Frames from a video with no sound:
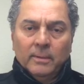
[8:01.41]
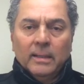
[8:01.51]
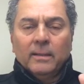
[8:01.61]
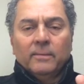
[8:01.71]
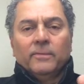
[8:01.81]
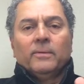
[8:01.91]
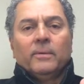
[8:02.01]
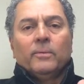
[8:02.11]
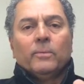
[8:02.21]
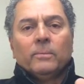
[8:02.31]
Like if
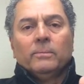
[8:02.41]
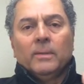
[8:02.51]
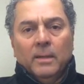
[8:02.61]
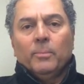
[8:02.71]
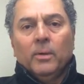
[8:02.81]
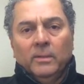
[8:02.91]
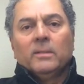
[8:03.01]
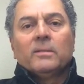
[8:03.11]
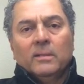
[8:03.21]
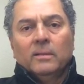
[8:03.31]
you're like a
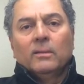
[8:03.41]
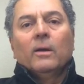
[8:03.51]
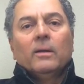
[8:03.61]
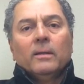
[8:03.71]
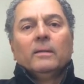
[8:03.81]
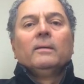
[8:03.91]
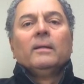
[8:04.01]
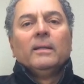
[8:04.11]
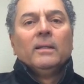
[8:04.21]
politician talk, you know.